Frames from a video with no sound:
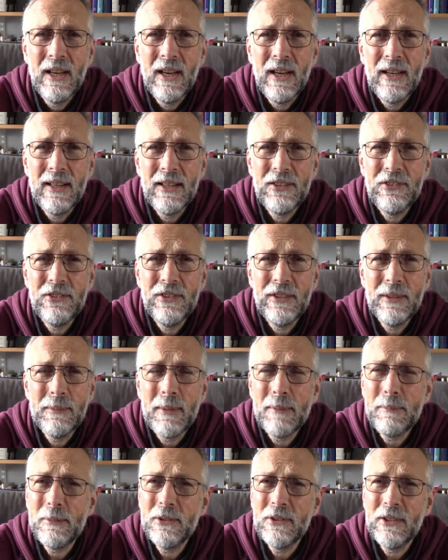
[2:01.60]
a lesson that
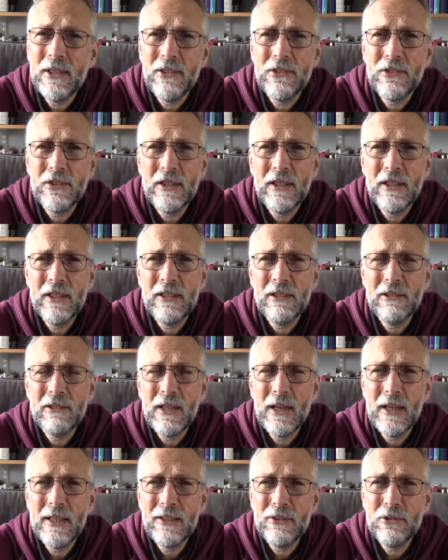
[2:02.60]
maybe takes a
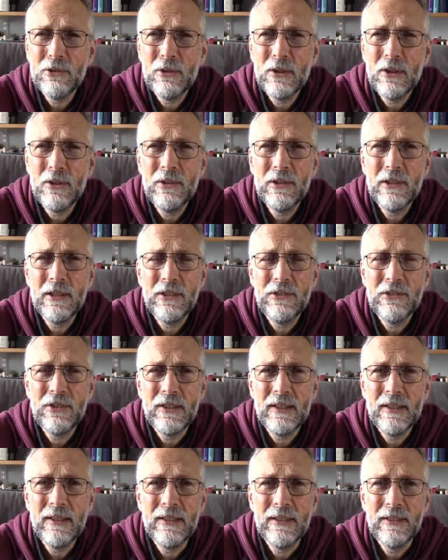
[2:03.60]
little longer to
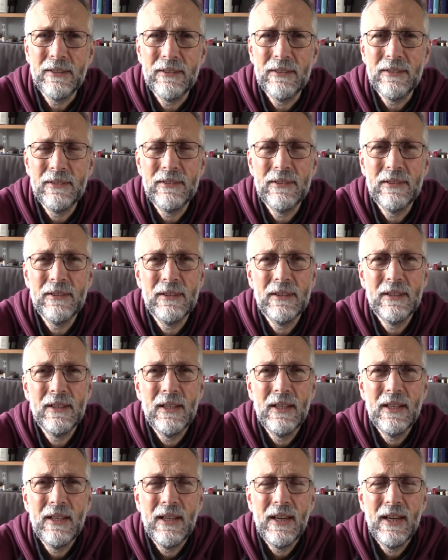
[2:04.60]
learn,
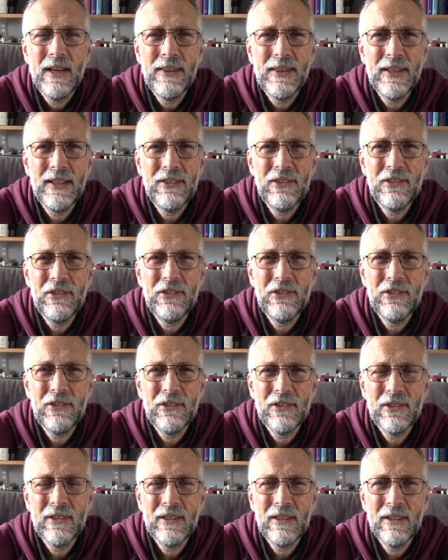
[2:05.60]
and
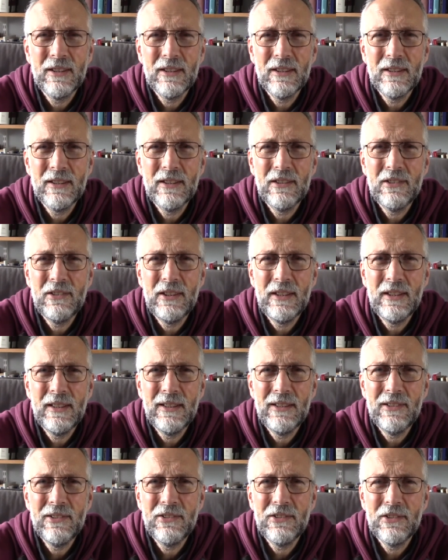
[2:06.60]
that's the
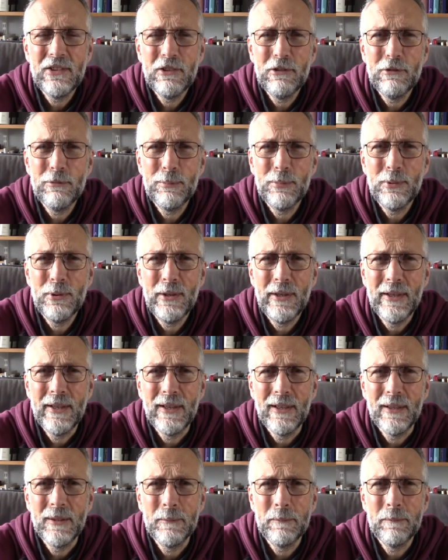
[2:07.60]
tears of prayer.